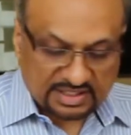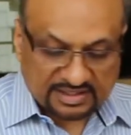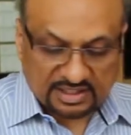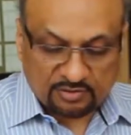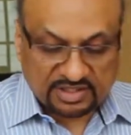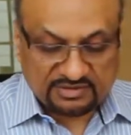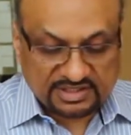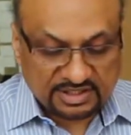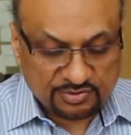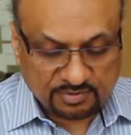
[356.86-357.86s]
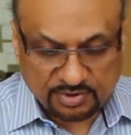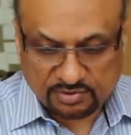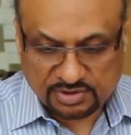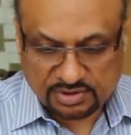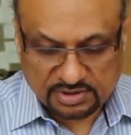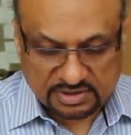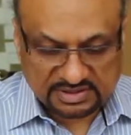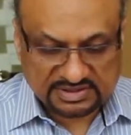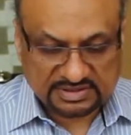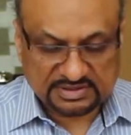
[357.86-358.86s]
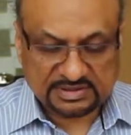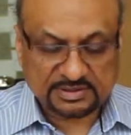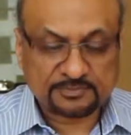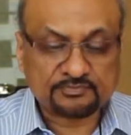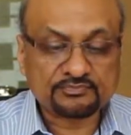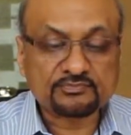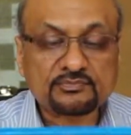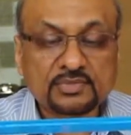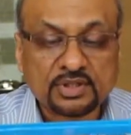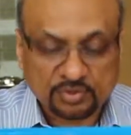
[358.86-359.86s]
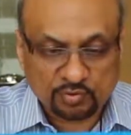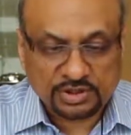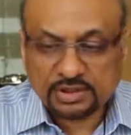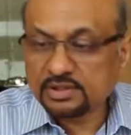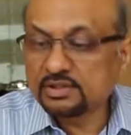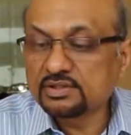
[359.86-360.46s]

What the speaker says: And now I will tell you about the ruler.